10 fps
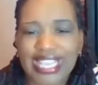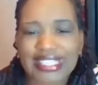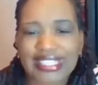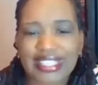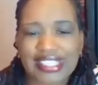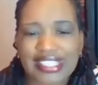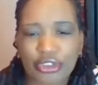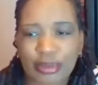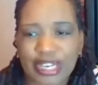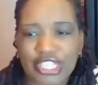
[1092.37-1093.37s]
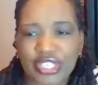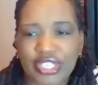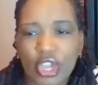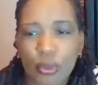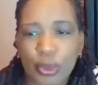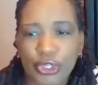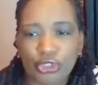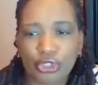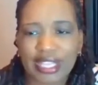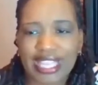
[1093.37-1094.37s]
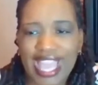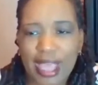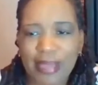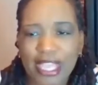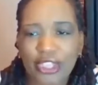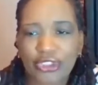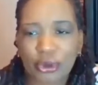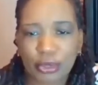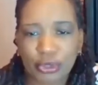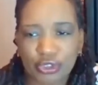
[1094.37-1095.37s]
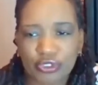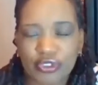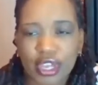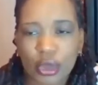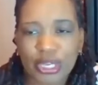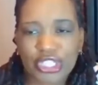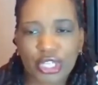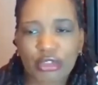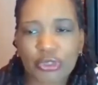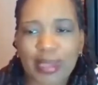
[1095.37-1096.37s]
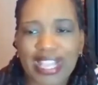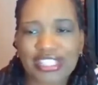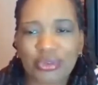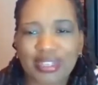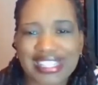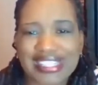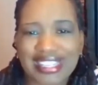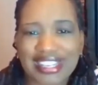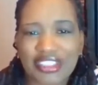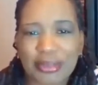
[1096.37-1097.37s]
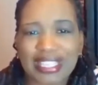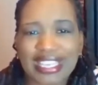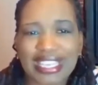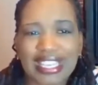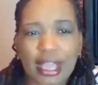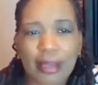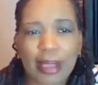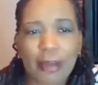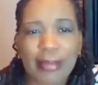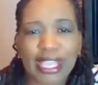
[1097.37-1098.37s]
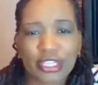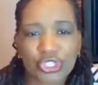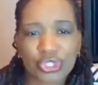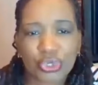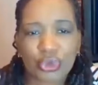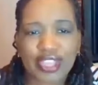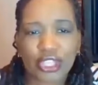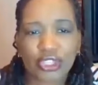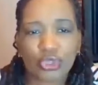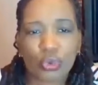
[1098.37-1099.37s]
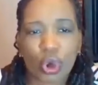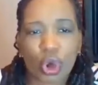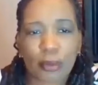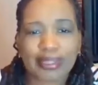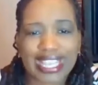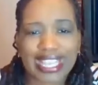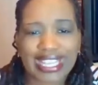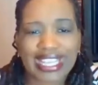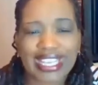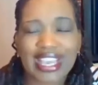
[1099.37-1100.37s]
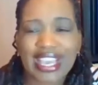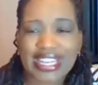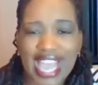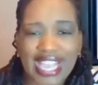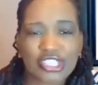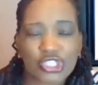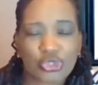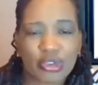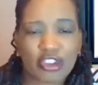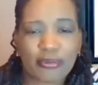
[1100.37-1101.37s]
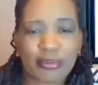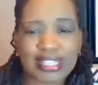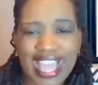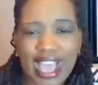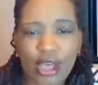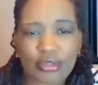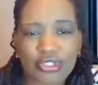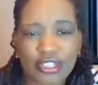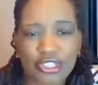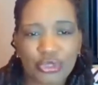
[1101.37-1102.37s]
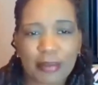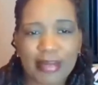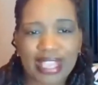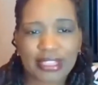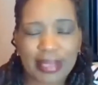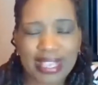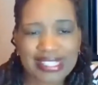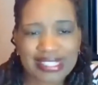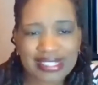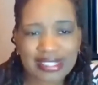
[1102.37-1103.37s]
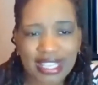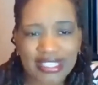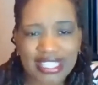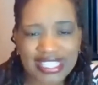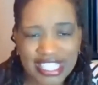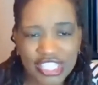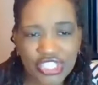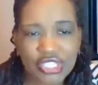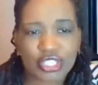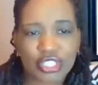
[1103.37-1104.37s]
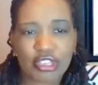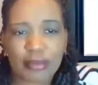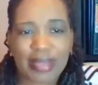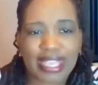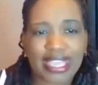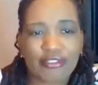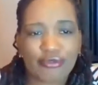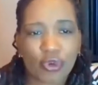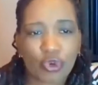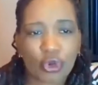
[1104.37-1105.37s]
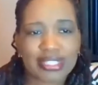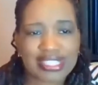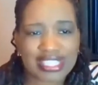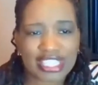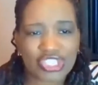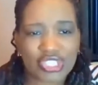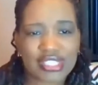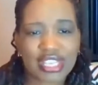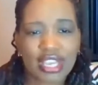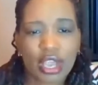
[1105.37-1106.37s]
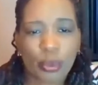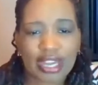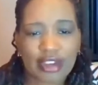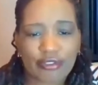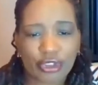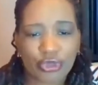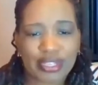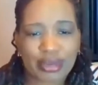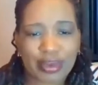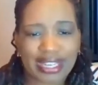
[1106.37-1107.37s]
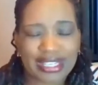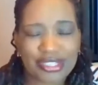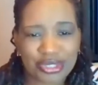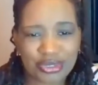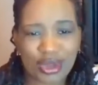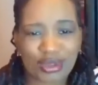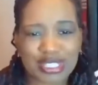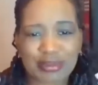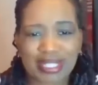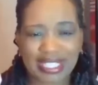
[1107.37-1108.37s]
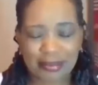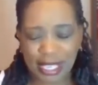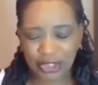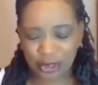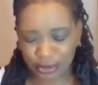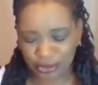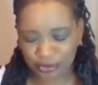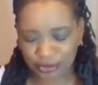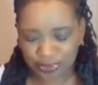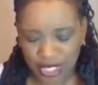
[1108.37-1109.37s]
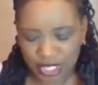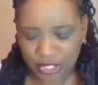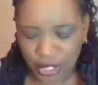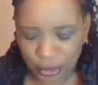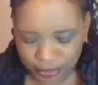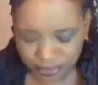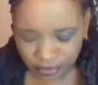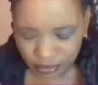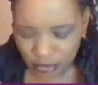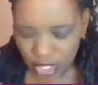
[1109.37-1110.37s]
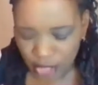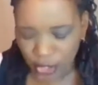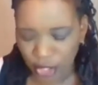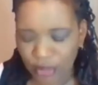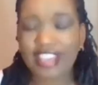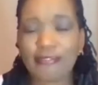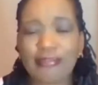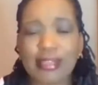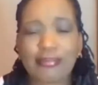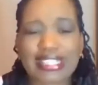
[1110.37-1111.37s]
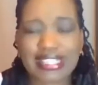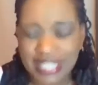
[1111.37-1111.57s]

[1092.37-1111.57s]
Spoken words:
take into consideration when you're looking at making your move, which goes back to what I said in the beginning about making sure that you are planning 9 to 12 months out so that you can make the best decisions and you can make informed decisions whenever you get ready to ultimately make your move. So those have been my